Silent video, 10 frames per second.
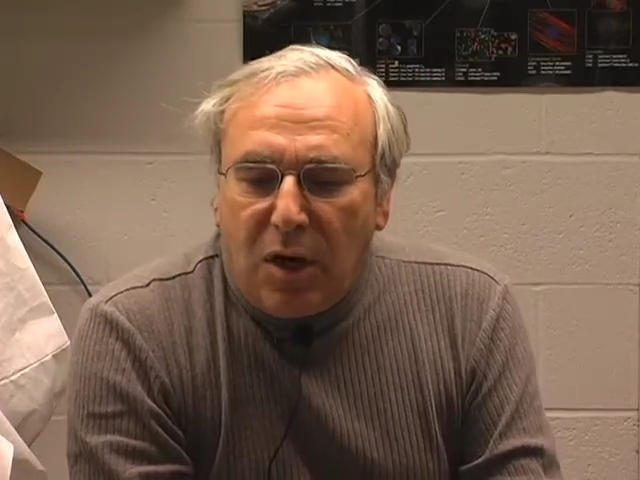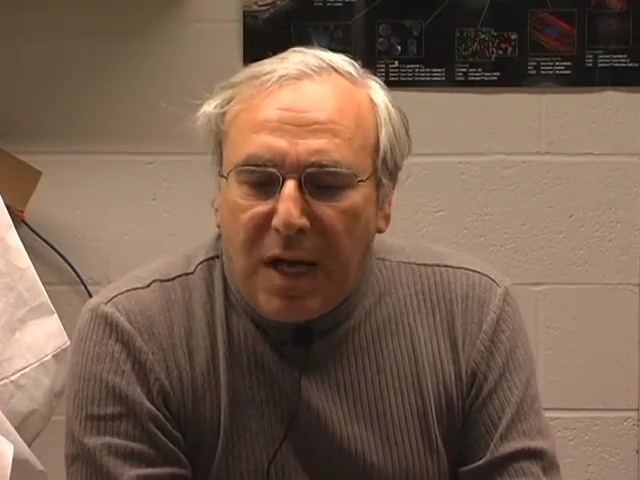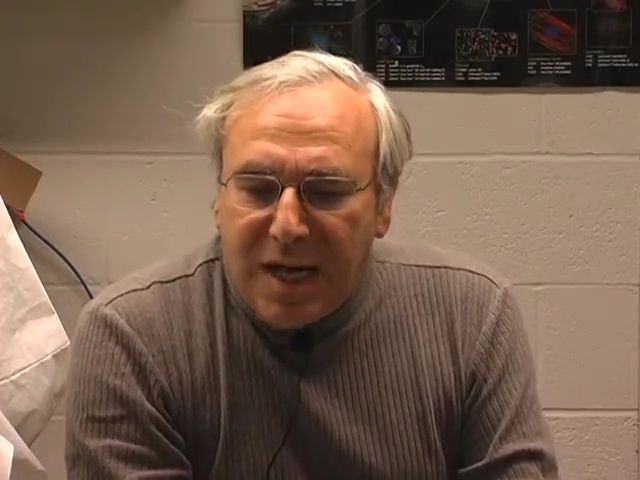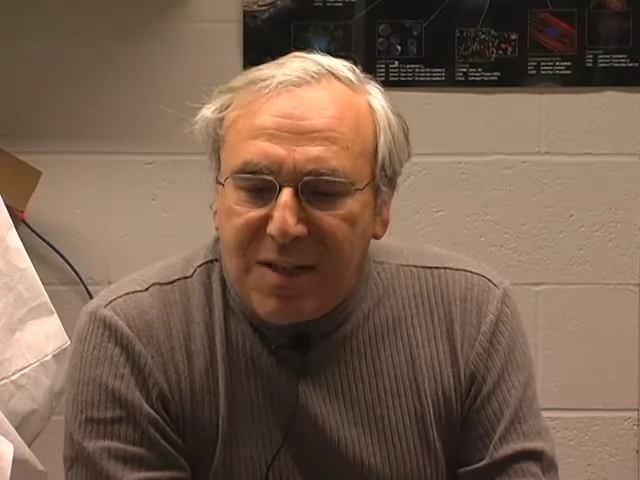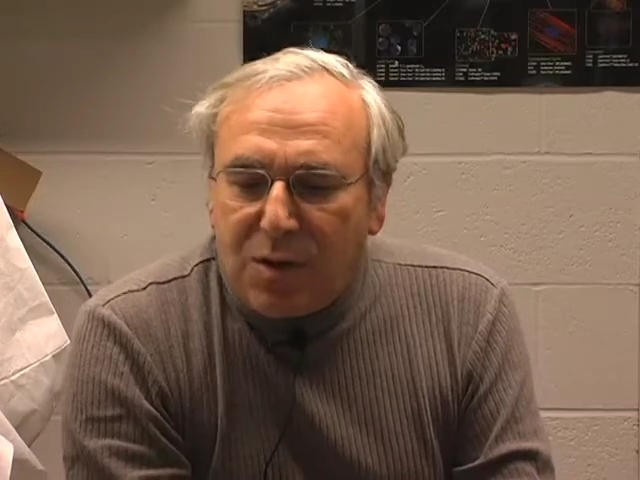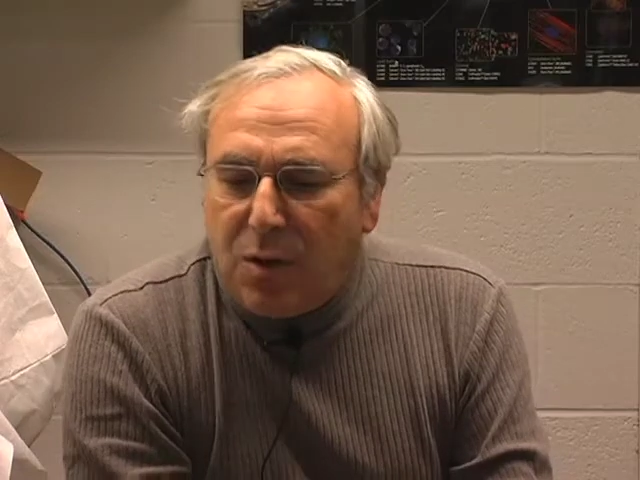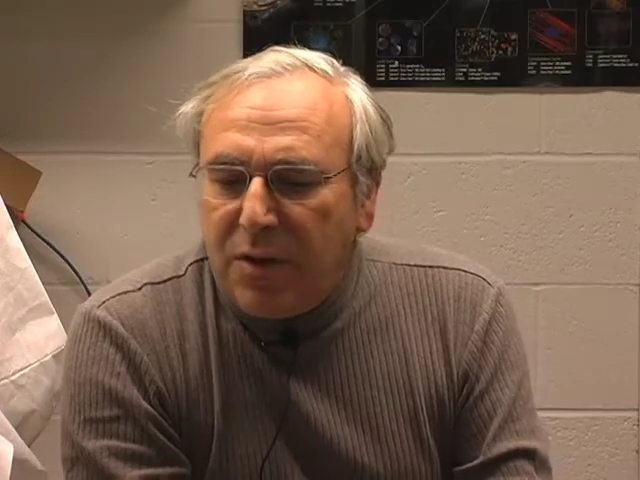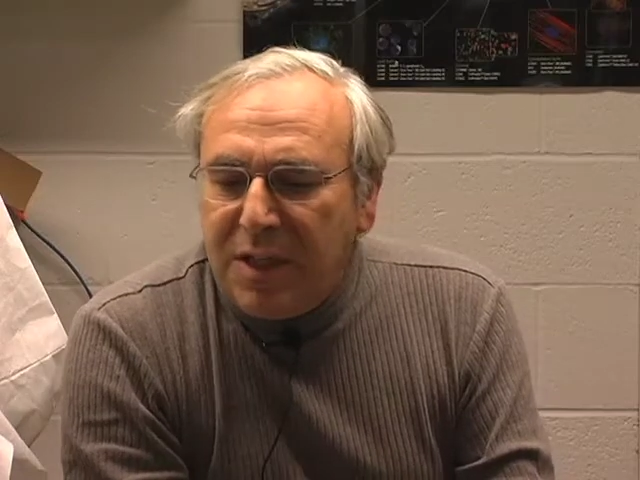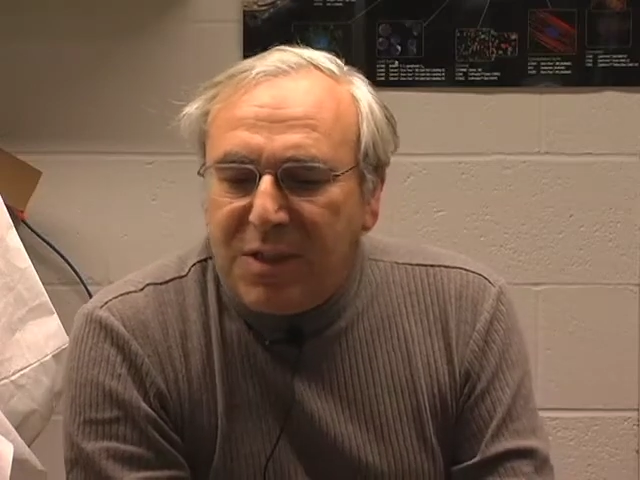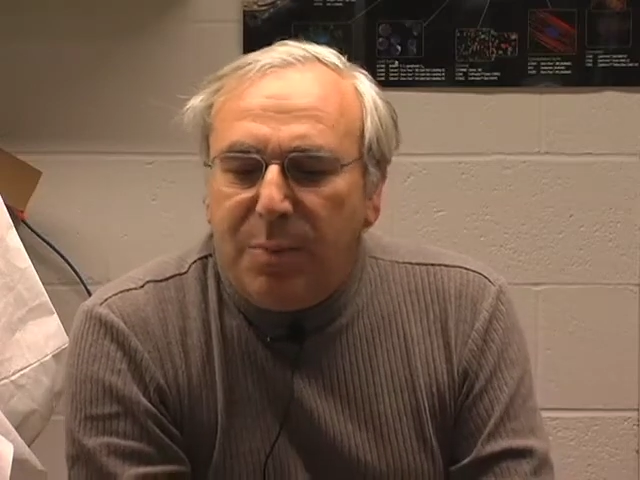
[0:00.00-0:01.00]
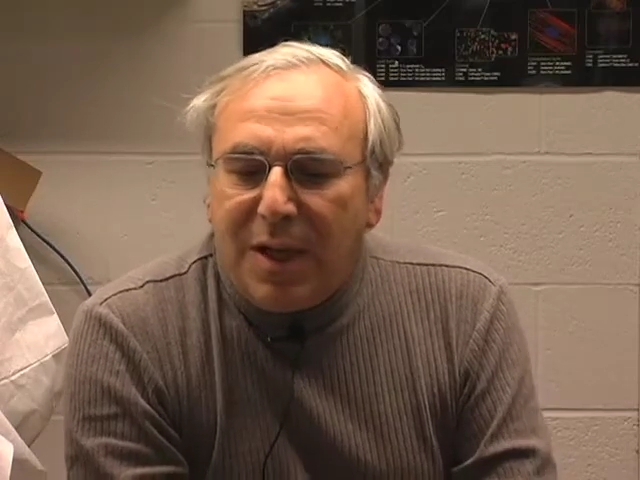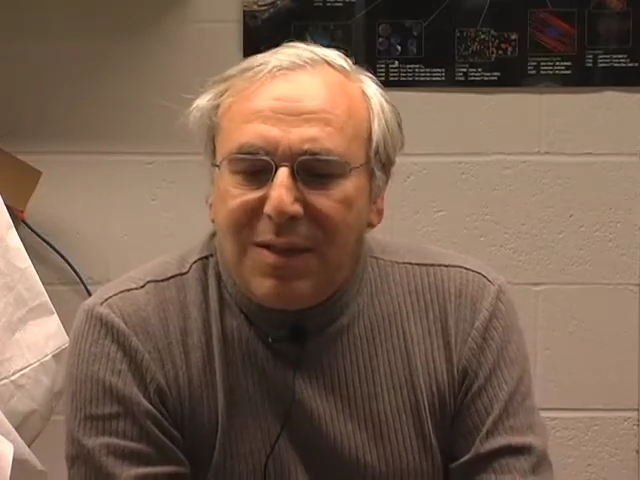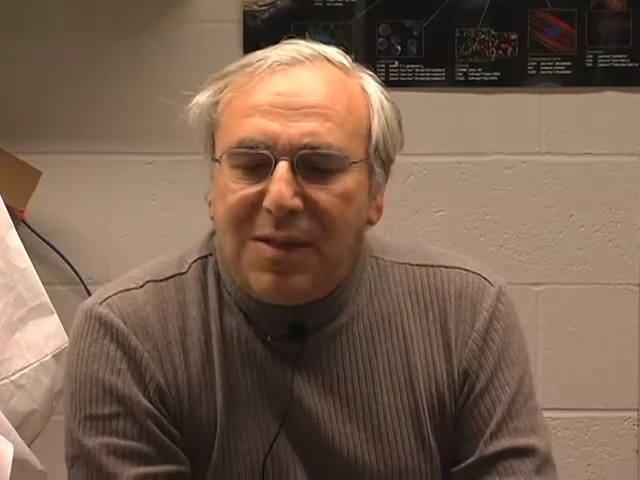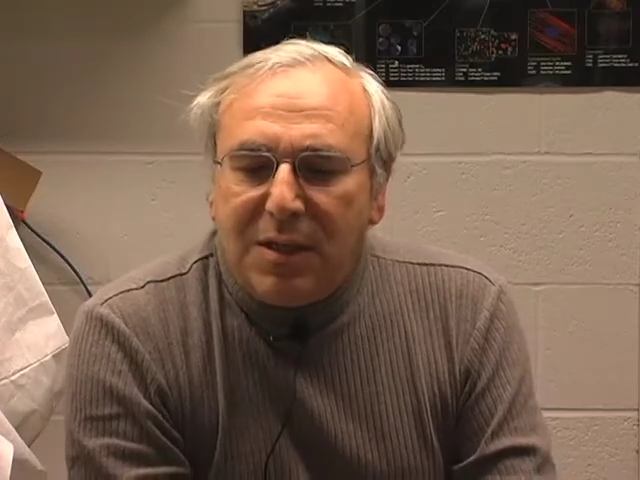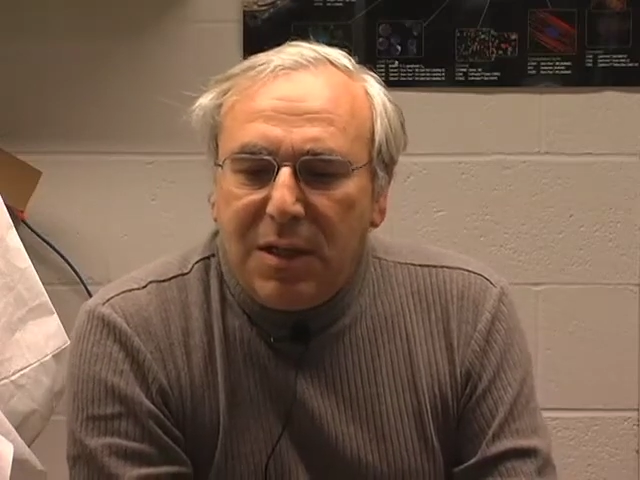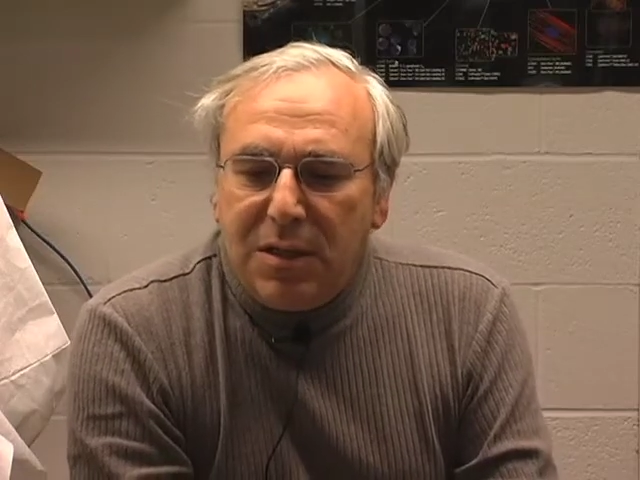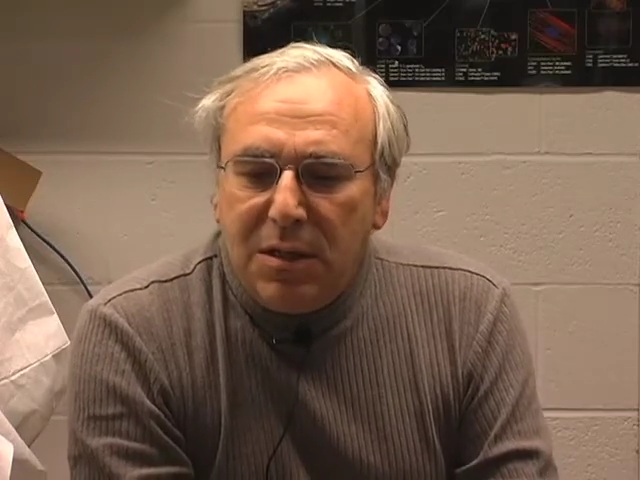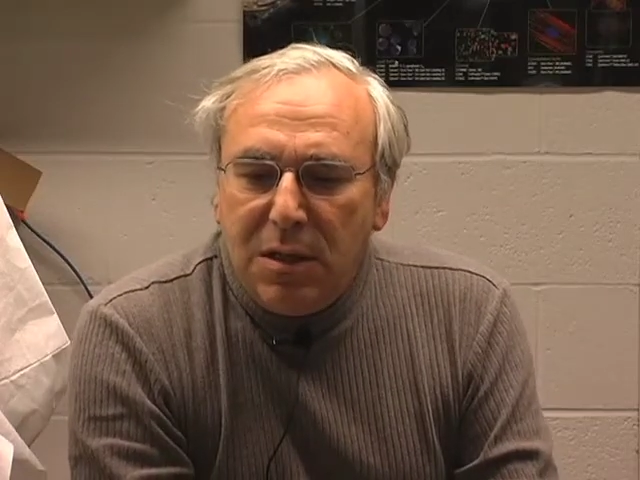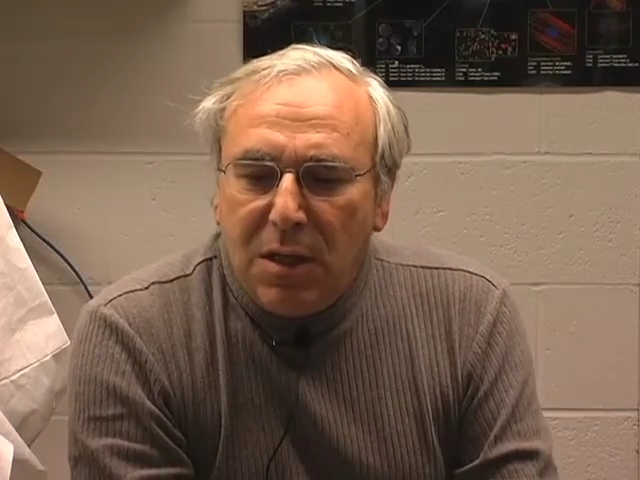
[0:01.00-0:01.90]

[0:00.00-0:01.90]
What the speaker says: has on its blood side